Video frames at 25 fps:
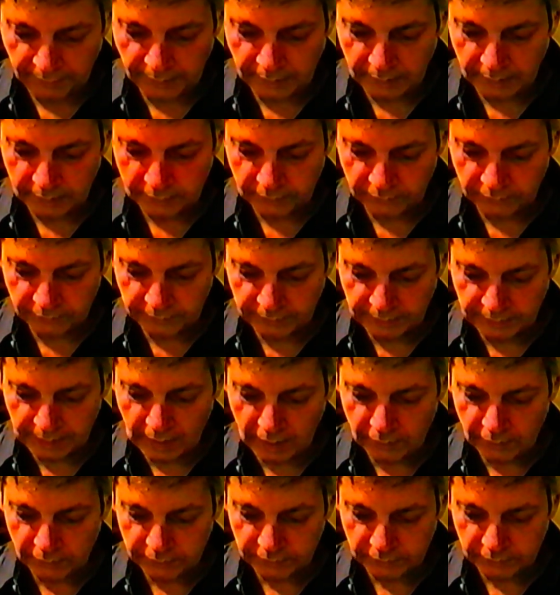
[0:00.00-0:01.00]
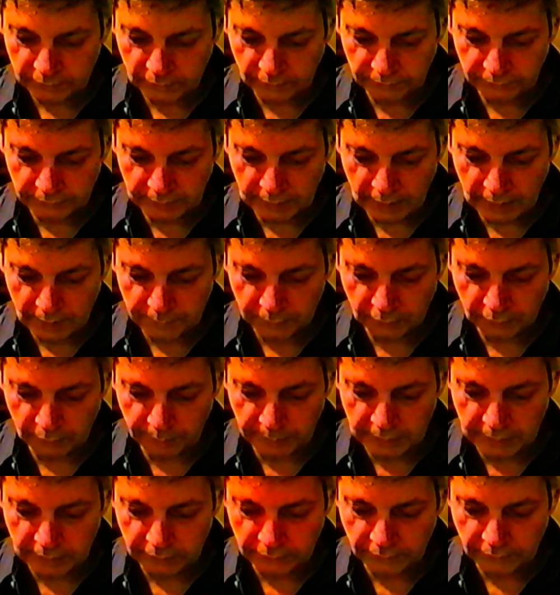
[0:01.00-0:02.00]
thinks thousands of times or
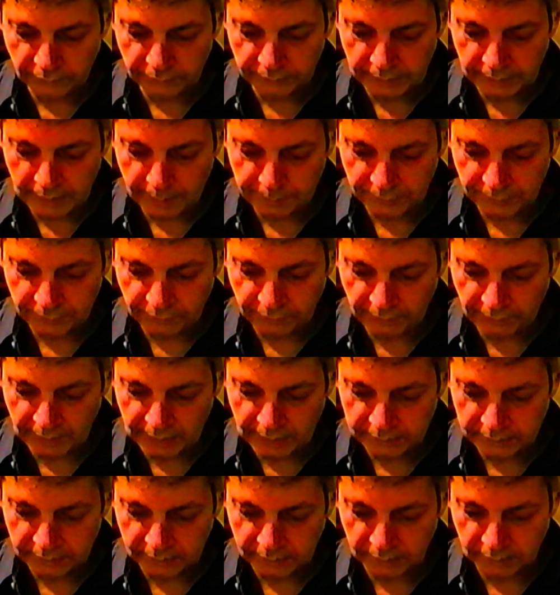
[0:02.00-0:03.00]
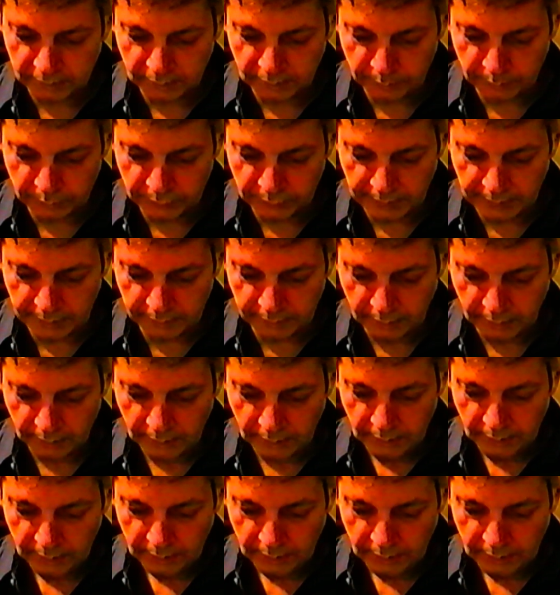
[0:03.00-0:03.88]
millions of times faster than the brain.